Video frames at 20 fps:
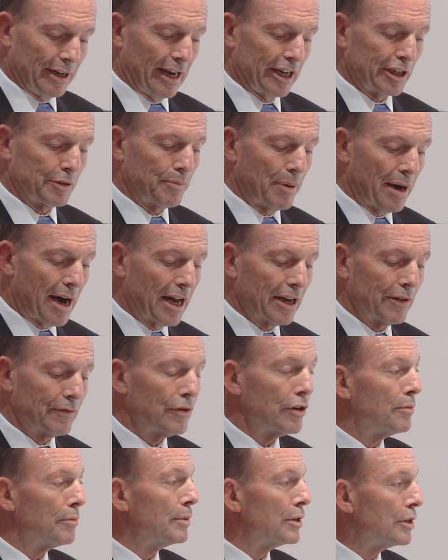as part of
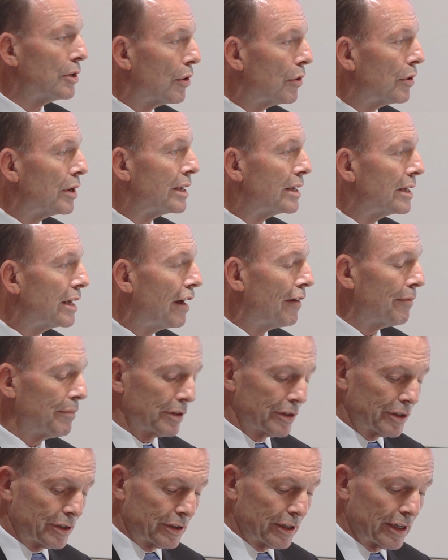minority
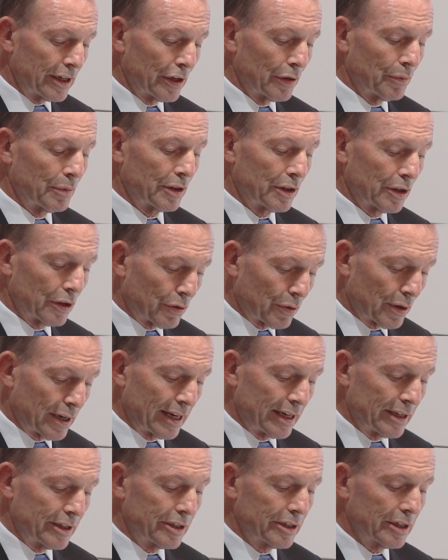government's deal with the
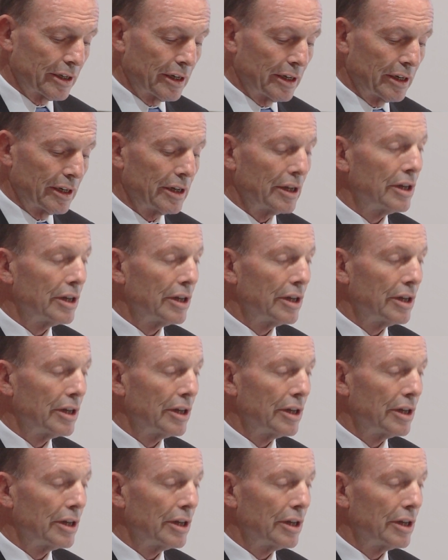Greens,